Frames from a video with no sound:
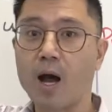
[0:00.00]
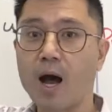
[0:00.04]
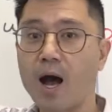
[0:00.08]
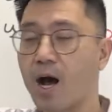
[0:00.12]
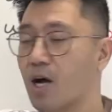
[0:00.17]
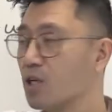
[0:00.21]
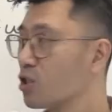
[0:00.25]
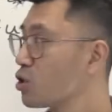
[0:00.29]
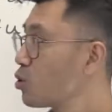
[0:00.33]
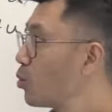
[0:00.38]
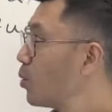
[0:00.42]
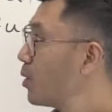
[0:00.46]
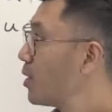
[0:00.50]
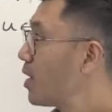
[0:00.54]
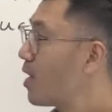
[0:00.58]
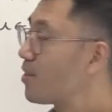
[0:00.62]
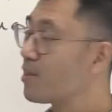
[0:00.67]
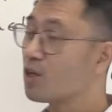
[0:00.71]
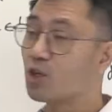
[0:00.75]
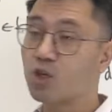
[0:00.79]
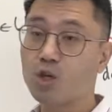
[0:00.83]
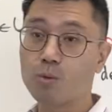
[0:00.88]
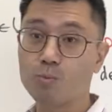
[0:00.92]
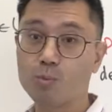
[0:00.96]
R to
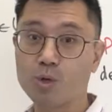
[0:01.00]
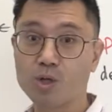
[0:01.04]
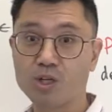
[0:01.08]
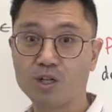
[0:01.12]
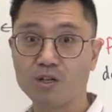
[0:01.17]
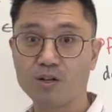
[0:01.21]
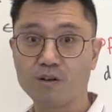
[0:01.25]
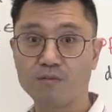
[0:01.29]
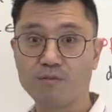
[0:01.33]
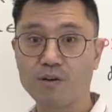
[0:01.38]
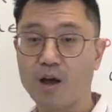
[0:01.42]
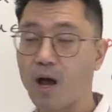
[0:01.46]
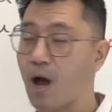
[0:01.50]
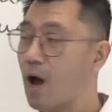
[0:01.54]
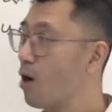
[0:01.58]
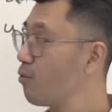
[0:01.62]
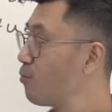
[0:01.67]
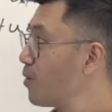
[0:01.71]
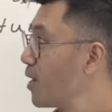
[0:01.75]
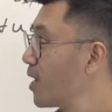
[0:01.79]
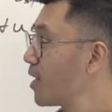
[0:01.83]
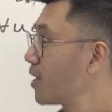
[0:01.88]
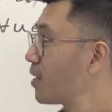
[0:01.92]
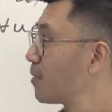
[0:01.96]
another commutative
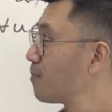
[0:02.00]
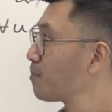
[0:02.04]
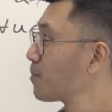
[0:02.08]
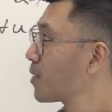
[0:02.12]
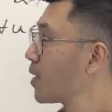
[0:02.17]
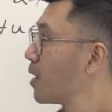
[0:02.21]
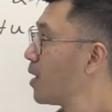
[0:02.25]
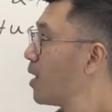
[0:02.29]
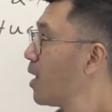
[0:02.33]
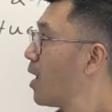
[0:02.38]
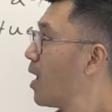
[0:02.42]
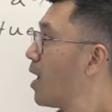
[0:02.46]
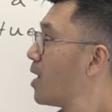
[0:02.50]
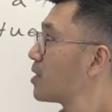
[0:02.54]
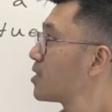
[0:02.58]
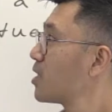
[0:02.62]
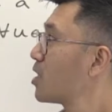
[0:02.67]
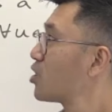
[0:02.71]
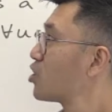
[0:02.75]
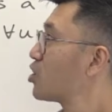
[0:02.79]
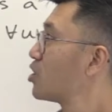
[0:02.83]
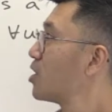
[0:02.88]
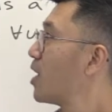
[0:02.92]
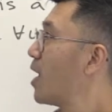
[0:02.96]
ring,
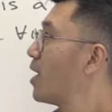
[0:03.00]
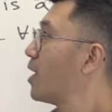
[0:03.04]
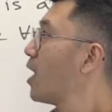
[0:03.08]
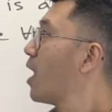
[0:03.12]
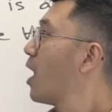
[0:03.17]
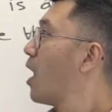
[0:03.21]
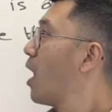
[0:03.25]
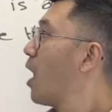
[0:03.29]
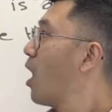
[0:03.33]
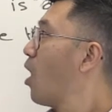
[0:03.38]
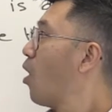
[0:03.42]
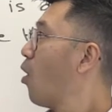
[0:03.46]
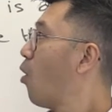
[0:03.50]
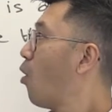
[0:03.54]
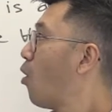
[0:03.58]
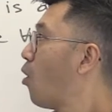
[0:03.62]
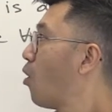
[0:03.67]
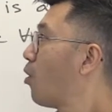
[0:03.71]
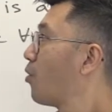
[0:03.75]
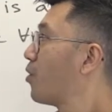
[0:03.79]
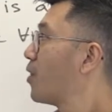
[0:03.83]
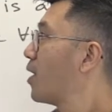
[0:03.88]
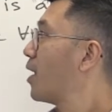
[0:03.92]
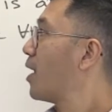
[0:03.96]
such that
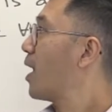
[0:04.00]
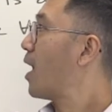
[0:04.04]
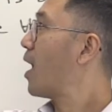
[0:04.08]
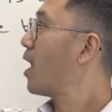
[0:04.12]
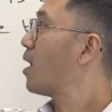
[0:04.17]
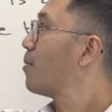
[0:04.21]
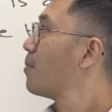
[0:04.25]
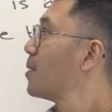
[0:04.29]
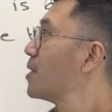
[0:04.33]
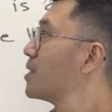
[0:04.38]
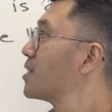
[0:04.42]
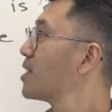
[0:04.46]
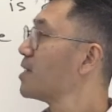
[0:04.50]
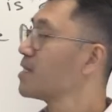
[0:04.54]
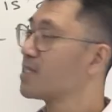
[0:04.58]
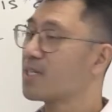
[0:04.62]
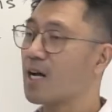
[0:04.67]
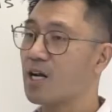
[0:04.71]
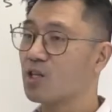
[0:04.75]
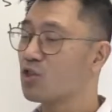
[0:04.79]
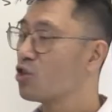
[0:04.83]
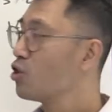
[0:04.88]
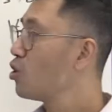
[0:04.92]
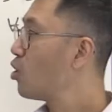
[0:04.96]
all the elements
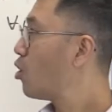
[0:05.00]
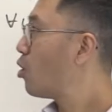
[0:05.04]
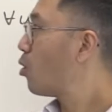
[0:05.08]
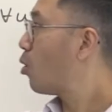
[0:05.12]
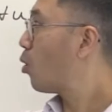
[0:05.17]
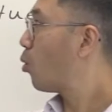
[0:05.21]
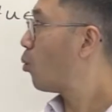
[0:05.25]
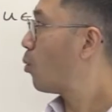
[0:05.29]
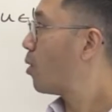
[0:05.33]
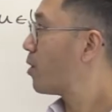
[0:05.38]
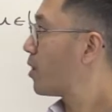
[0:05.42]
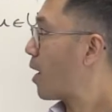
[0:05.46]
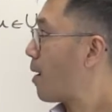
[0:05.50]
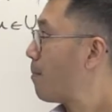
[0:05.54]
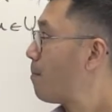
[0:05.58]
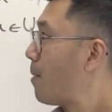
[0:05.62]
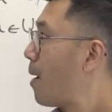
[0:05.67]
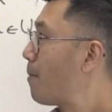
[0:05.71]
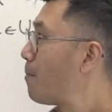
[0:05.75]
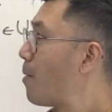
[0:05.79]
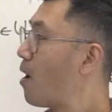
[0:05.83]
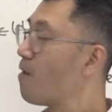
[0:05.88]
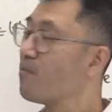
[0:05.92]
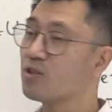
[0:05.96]
inside U, when they
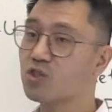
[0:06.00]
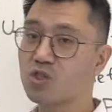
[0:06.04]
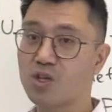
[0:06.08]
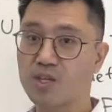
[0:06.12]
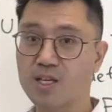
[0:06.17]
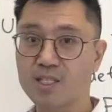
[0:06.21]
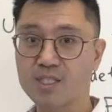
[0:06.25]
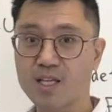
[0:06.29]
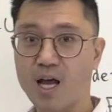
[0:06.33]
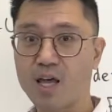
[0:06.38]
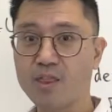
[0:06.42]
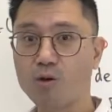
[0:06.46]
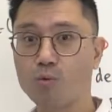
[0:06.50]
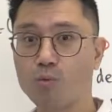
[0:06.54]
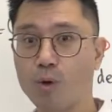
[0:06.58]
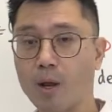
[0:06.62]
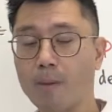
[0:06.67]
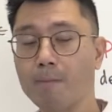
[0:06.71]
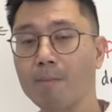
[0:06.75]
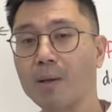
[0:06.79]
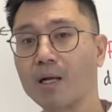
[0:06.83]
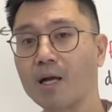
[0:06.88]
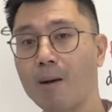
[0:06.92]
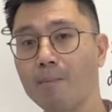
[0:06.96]
map over to this other
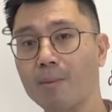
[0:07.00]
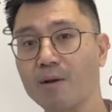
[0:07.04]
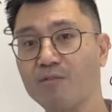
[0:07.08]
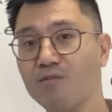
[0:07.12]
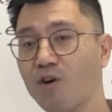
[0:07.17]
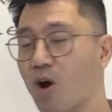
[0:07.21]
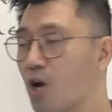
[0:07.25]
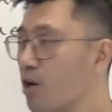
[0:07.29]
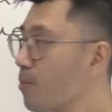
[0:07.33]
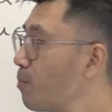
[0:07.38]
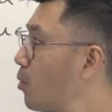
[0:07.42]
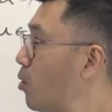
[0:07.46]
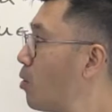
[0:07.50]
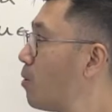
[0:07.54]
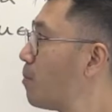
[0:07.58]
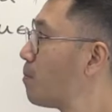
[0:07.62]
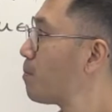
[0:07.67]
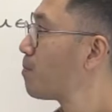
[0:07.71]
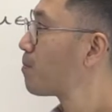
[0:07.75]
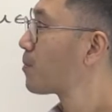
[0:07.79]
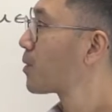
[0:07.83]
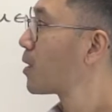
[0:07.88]
ring, become invertible.